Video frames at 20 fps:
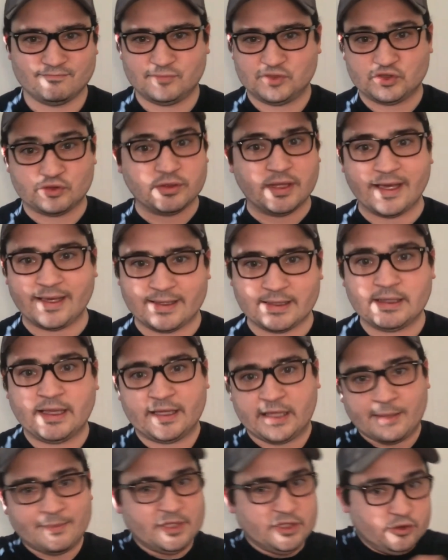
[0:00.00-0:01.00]
like
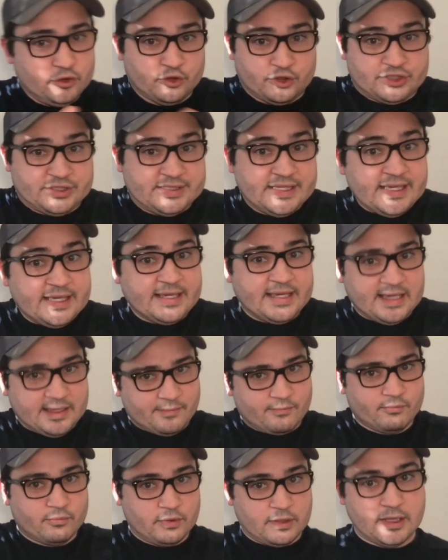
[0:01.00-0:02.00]
I mean, you're seeing
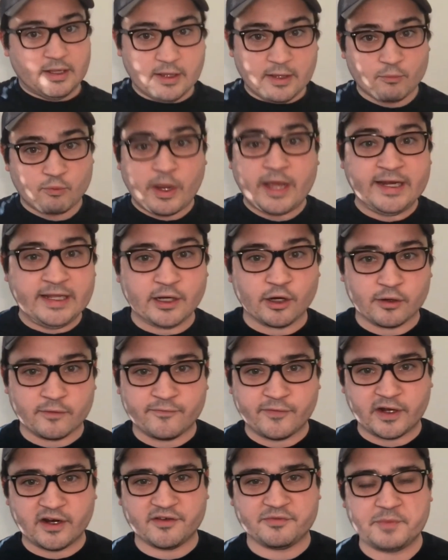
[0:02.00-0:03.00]
him right here in
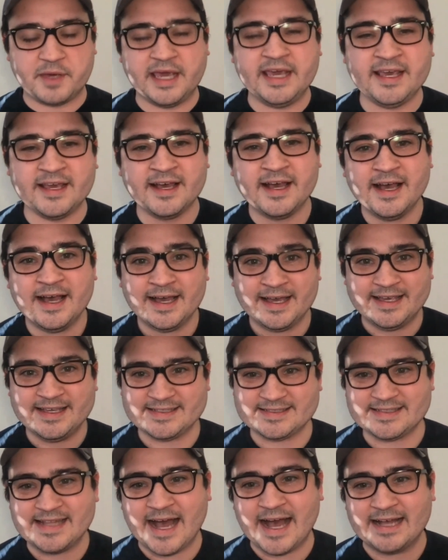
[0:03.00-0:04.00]
front of me.
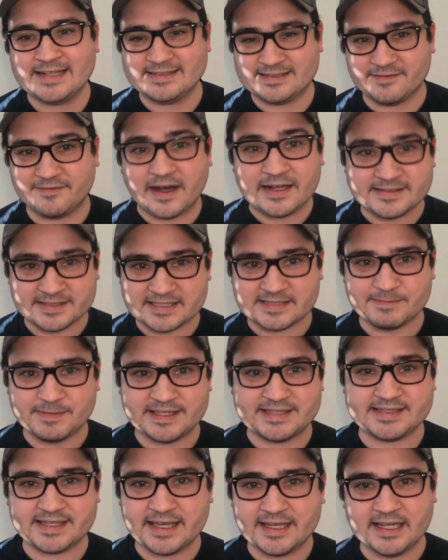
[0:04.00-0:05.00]
He's not Devonta Smith
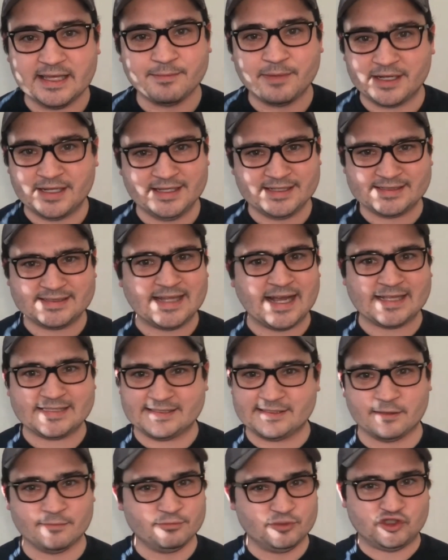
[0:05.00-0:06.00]
skinny, but he's not
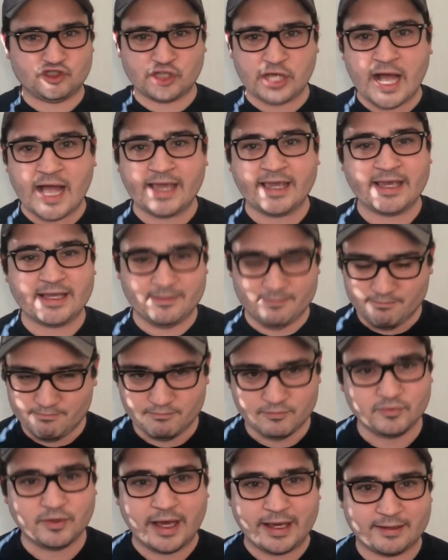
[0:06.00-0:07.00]
some giant
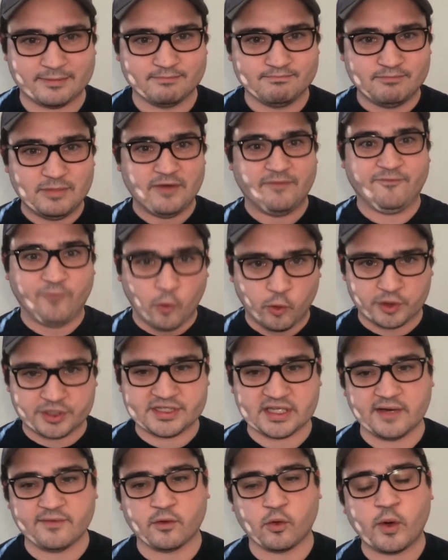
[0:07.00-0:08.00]
force
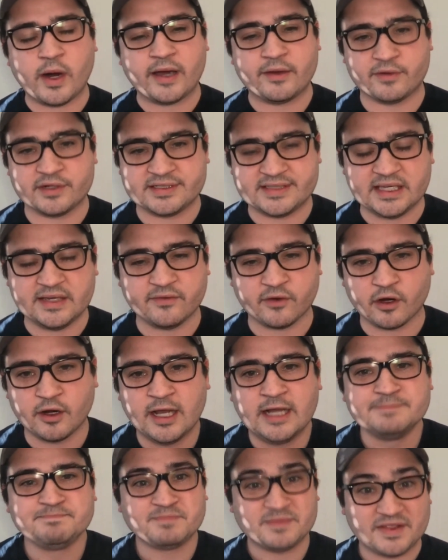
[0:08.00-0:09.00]
of a wide receiver.
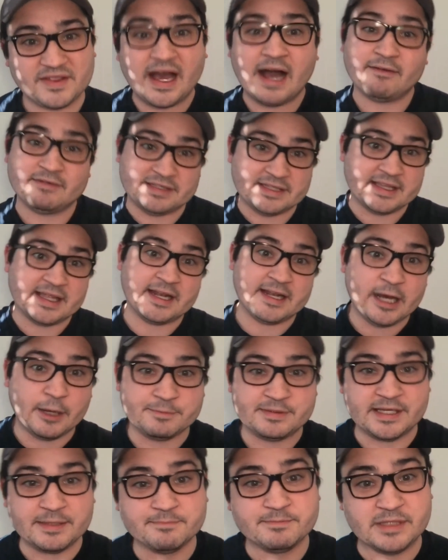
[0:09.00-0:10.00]
Obviously that
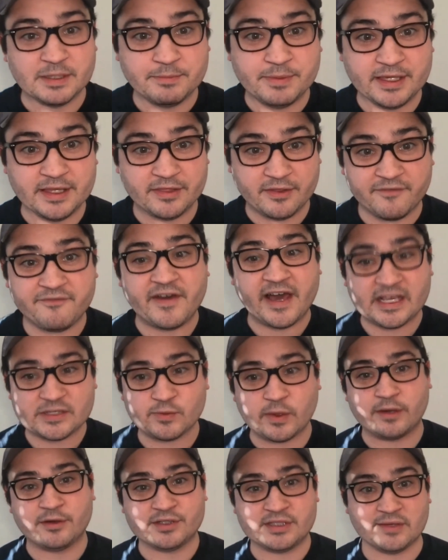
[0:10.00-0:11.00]
helps him to be the fast
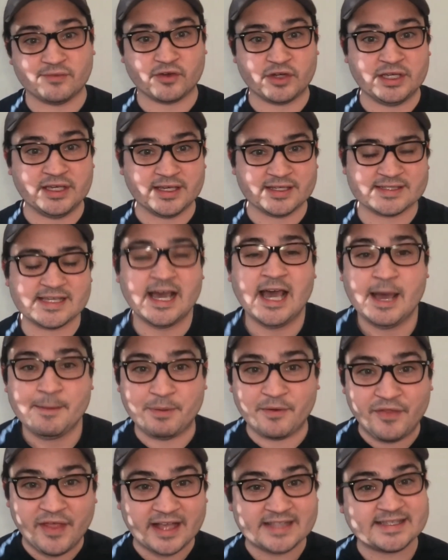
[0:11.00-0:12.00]
wide receiver he is,
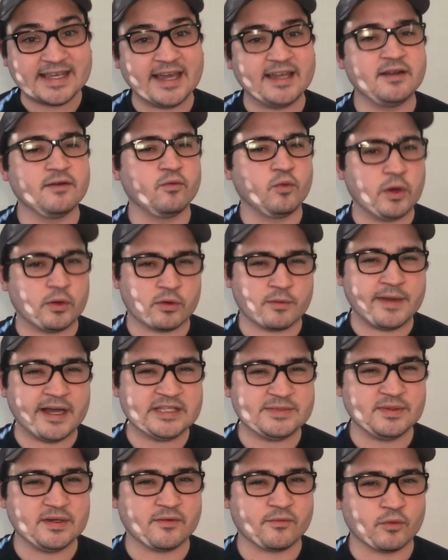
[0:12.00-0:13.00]
but that's kind of what reminds
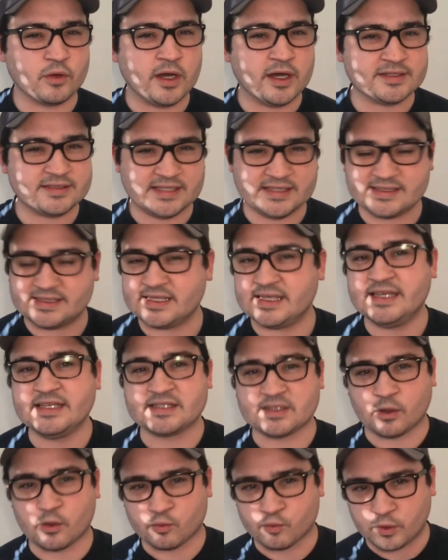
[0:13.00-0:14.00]
me of Ruggs. He's
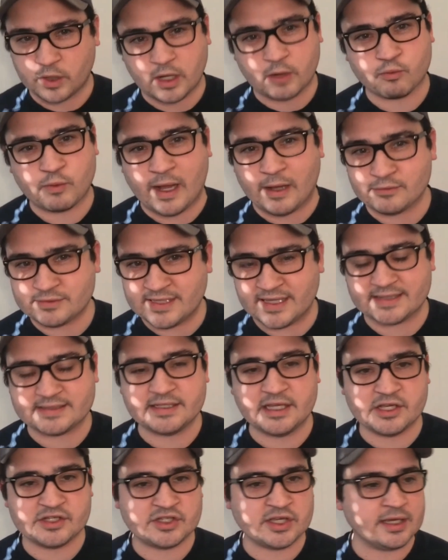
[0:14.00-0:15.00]
a route
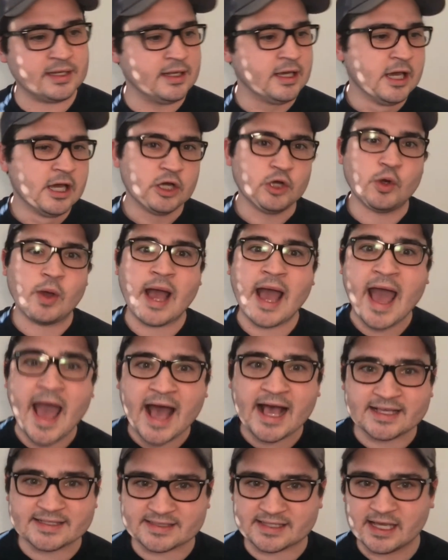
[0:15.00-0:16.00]
technician who
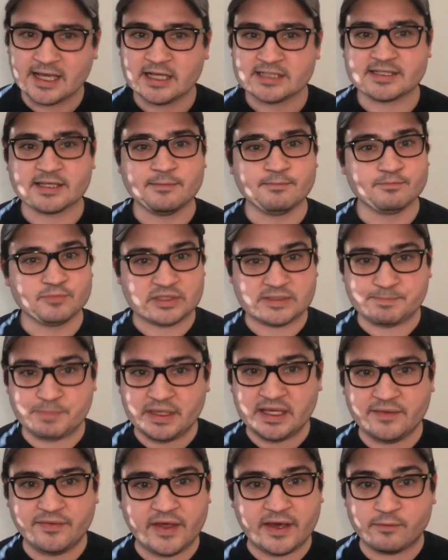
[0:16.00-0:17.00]
has some
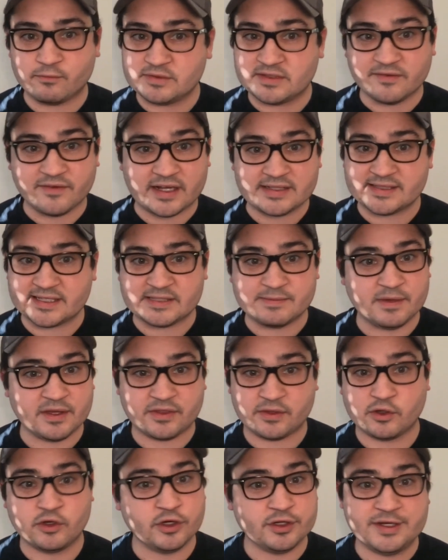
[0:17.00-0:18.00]
speed that Devonta Smith
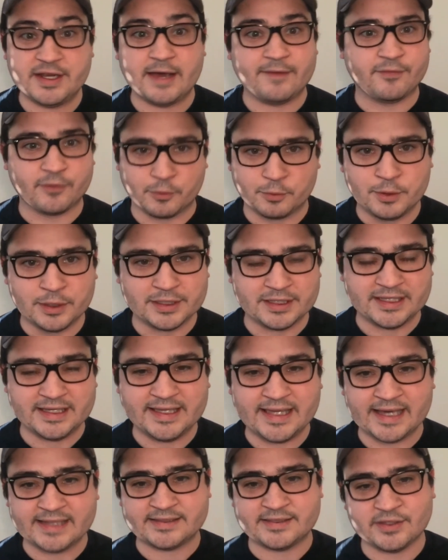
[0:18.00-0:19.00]
could never really
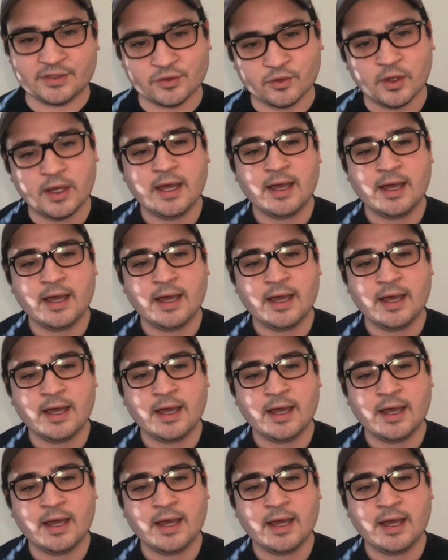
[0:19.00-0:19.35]
get to.